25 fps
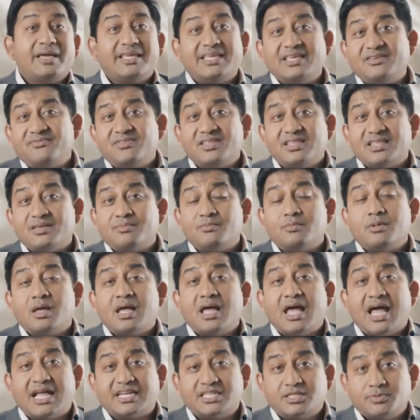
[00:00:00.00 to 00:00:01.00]
by giving them
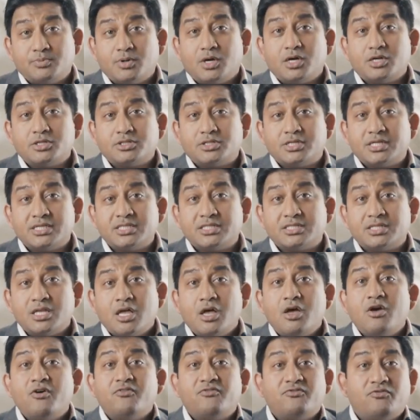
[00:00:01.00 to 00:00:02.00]
antibiotics
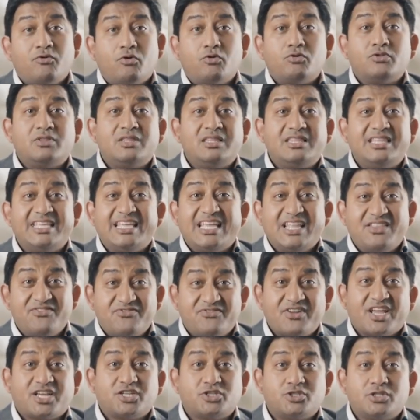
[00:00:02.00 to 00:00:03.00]
for the
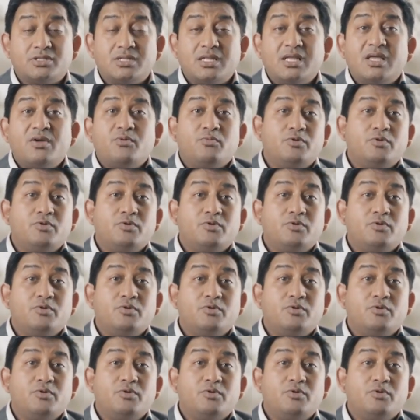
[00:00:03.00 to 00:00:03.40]
infection,